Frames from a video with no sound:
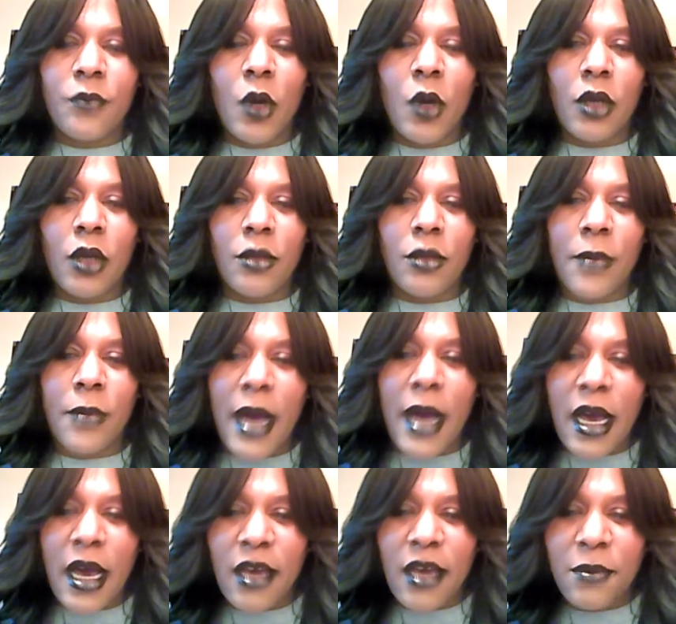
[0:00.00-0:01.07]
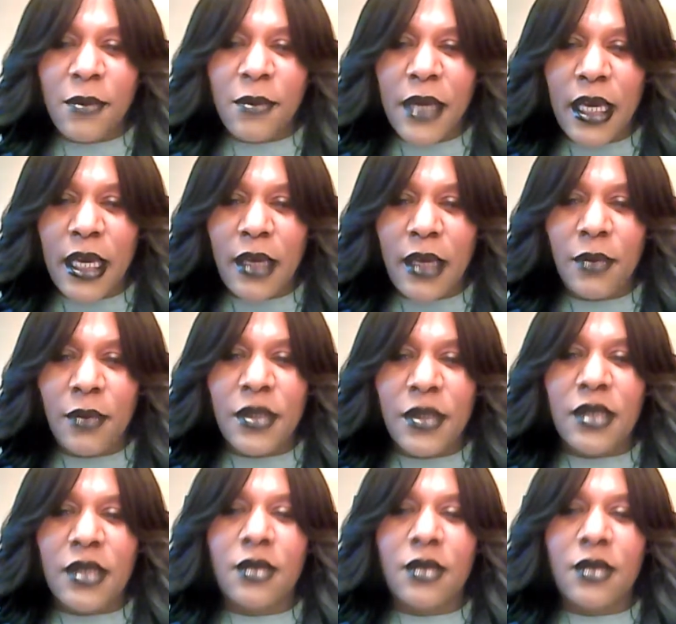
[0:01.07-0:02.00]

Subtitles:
On your mind, peeps.